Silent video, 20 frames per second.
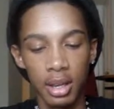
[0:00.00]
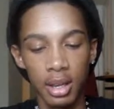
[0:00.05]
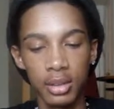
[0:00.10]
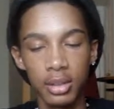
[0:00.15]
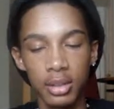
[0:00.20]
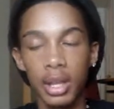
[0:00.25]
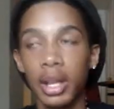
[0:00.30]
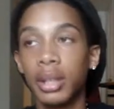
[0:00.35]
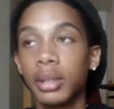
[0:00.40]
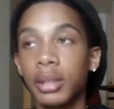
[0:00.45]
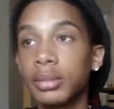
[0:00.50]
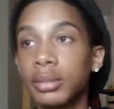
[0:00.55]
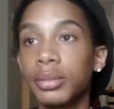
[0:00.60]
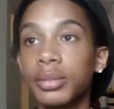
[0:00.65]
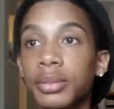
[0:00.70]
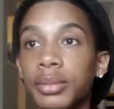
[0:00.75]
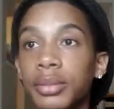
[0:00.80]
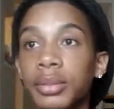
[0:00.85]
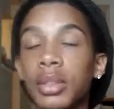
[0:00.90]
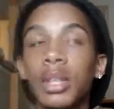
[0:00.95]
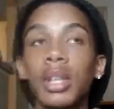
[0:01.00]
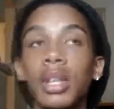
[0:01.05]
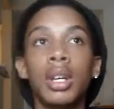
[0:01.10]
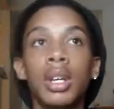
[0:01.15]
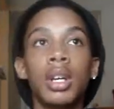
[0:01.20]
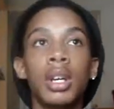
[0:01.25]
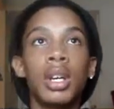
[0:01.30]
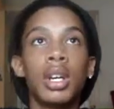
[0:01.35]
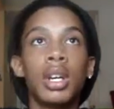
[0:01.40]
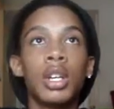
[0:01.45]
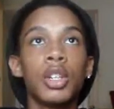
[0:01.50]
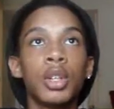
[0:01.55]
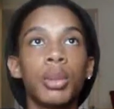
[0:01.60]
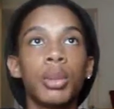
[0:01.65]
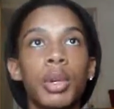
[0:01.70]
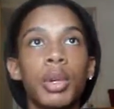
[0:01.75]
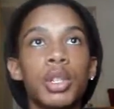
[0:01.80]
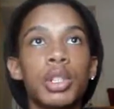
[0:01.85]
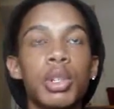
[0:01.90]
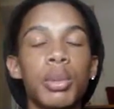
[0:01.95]
Okay,
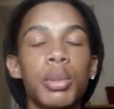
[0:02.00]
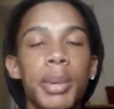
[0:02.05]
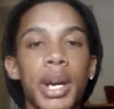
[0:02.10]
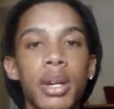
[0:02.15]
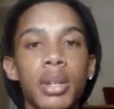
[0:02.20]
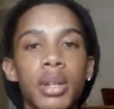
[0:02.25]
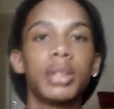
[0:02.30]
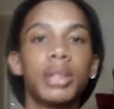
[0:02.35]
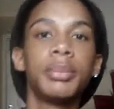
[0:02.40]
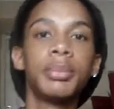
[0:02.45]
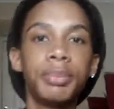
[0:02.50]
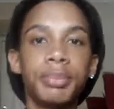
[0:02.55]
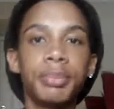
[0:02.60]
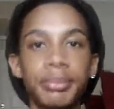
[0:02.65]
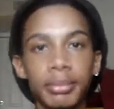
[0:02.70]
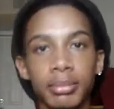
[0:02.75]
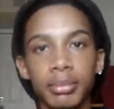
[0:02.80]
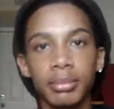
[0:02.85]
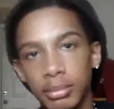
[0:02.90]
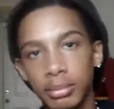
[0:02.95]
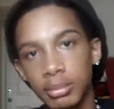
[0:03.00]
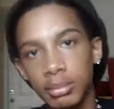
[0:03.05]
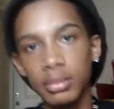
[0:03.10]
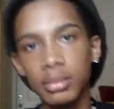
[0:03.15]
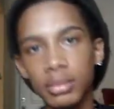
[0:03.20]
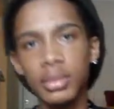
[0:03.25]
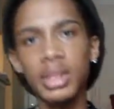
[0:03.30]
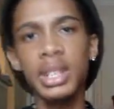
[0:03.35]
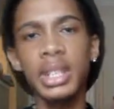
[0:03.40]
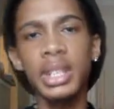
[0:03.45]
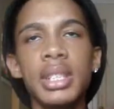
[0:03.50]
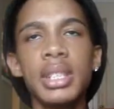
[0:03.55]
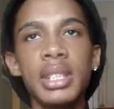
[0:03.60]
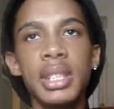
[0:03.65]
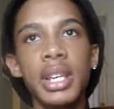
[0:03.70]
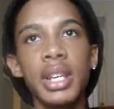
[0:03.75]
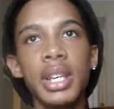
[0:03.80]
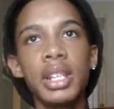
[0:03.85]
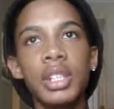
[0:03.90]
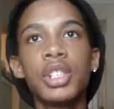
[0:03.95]
personal power is
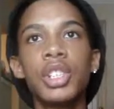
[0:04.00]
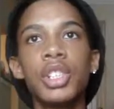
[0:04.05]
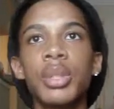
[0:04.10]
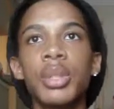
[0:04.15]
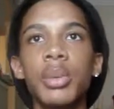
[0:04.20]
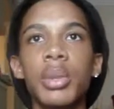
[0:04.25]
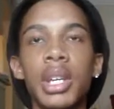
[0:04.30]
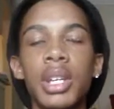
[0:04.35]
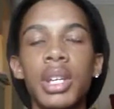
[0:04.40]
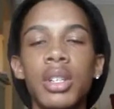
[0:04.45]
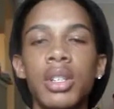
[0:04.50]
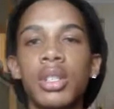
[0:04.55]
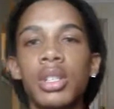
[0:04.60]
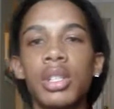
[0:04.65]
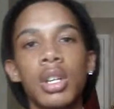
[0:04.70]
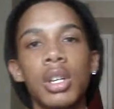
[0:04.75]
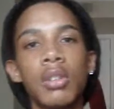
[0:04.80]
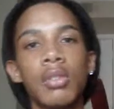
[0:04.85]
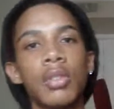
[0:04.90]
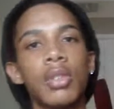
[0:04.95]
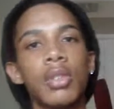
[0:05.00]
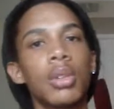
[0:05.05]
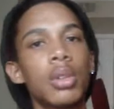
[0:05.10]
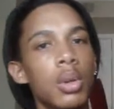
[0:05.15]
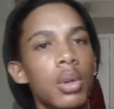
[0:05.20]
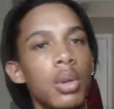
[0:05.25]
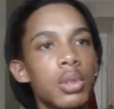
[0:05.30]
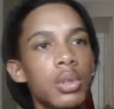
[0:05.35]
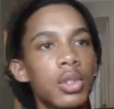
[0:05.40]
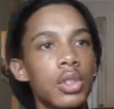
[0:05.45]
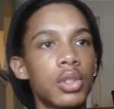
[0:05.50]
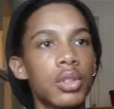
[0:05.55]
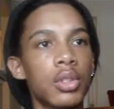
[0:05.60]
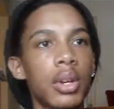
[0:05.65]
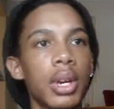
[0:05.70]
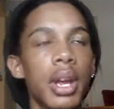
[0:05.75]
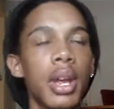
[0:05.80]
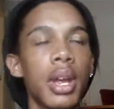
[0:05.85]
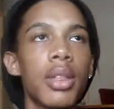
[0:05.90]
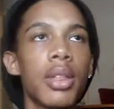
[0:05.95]
the energy within yourself, your own
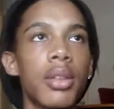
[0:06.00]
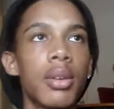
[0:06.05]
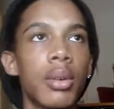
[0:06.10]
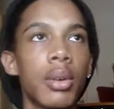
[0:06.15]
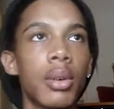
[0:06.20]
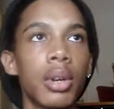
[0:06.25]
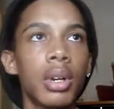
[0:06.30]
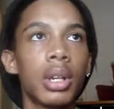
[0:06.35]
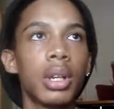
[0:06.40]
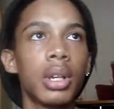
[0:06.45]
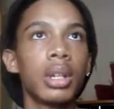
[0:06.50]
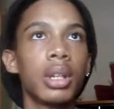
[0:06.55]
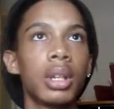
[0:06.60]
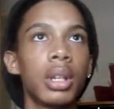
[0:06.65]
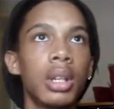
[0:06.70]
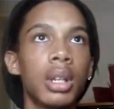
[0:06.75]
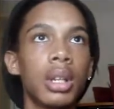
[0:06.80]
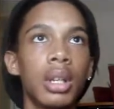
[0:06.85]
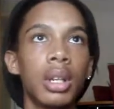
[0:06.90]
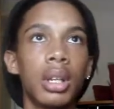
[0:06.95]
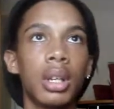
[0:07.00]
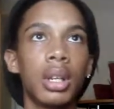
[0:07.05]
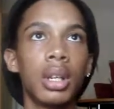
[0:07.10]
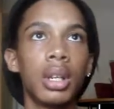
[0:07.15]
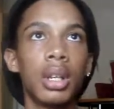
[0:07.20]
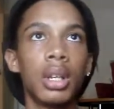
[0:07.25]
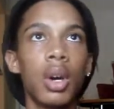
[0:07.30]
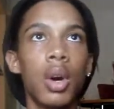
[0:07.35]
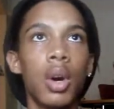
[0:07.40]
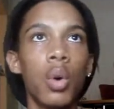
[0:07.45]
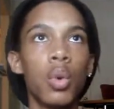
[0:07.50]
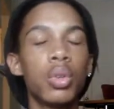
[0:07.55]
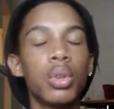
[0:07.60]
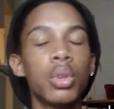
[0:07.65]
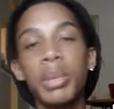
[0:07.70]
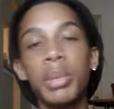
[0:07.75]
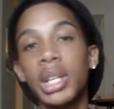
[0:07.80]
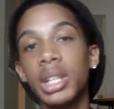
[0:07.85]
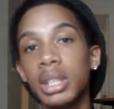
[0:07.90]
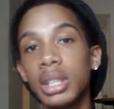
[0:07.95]
strength, your own
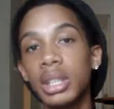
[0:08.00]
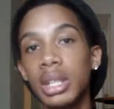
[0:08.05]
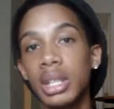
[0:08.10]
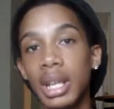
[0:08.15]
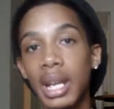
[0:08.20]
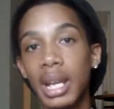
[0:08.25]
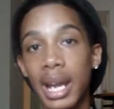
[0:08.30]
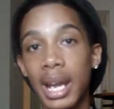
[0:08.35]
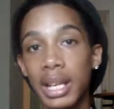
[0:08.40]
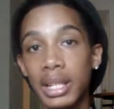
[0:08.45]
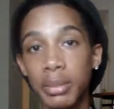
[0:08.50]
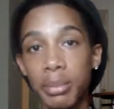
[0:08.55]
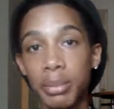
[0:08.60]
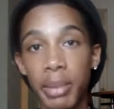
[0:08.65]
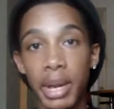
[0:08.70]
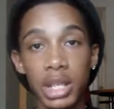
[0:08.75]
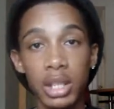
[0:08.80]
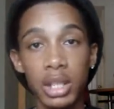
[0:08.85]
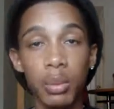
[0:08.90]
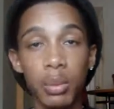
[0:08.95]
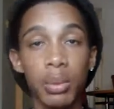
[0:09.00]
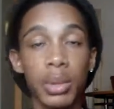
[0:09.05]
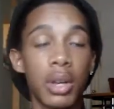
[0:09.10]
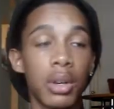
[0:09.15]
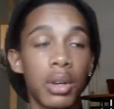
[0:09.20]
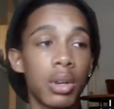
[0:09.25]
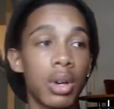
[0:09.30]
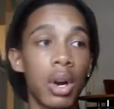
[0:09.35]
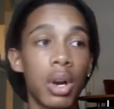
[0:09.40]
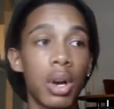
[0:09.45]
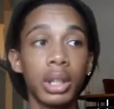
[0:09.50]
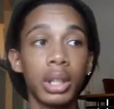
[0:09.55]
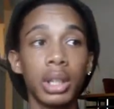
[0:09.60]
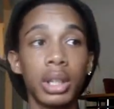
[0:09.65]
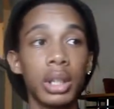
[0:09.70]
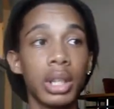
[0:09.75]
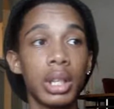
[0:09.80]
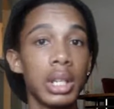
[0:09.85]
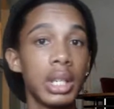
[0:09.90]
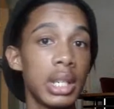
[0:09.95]
ability to cast magic without calling
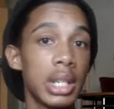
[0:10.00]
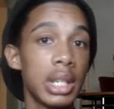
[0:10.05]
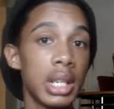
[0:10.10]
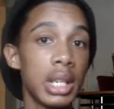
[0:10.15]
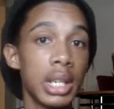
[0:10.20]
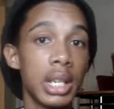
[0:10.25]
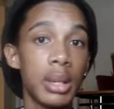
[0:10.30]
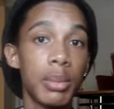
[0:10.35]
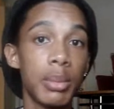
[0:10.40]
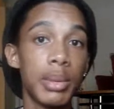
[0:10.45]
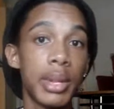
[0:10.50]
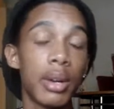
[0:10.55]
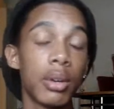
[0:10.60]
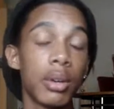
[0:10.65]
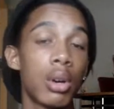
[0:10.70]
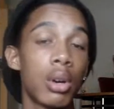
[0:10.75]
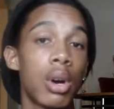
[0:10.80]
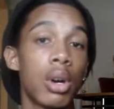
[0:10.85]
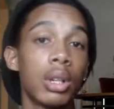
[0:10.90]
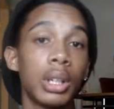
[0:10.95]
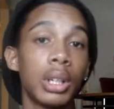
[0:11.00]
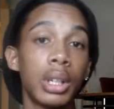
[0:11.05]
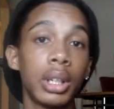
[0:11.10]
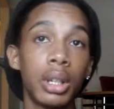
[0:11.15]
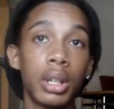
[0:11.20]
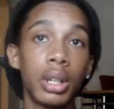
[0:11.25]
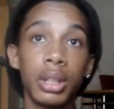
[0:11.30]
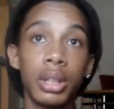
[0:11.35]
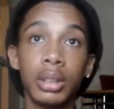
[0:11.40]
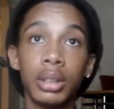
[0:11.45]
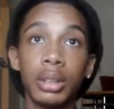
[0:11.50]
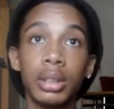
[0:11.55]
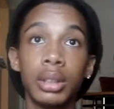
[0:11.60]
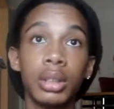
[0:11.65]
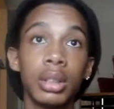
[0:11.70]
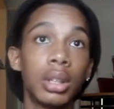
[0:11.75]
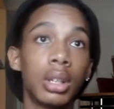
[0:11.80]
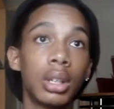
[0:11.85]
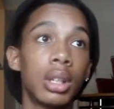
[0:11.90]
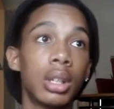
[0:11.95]
on a deity, without calling on
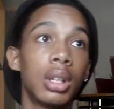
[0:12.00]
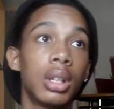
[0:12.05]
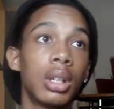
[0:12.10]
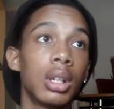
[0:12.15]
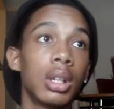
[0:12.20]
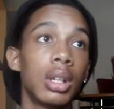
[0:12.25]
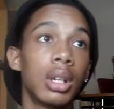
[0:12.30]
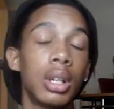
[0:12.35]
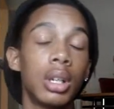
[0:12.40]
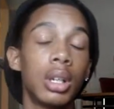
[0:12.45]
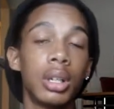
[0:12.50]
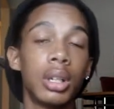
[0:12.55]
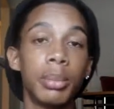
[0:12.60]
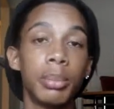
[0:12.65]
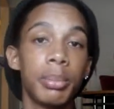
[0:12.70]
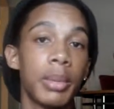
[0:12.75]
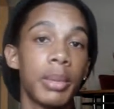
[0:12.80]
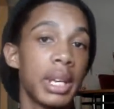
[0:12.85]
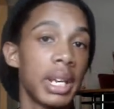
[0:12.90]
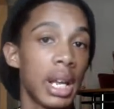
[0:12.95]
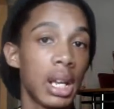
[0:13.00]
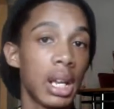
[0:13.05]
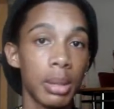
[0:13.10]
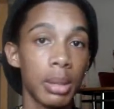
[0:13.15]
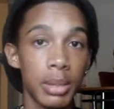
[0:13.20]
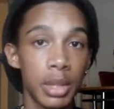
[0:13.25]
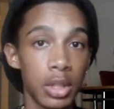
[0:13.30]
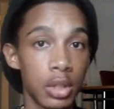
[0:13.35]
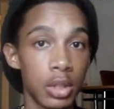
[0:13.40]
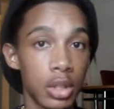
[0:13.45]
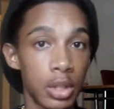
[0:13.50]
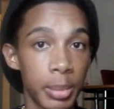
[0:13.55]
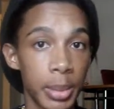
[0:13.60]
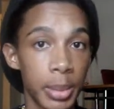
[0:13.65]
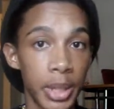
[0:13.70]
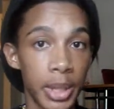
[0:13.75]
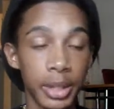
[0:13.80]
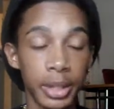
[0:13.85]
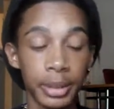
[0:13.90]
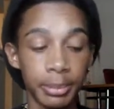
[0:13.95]
an elemental
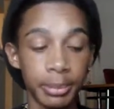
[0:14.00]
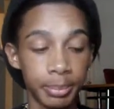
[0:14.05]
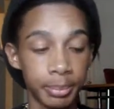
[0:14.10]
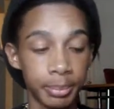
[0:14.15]
spirit,